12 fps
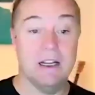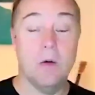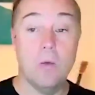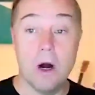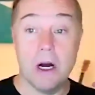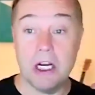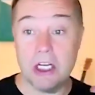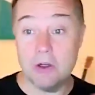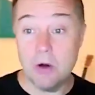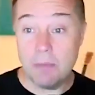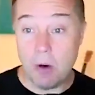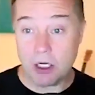we're going to do
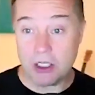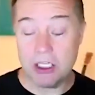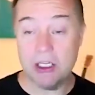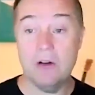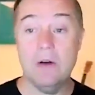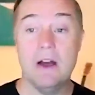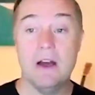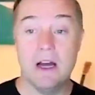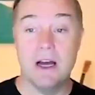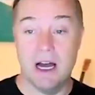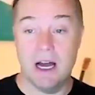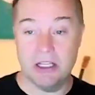a part two.
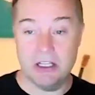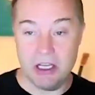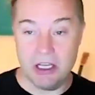You can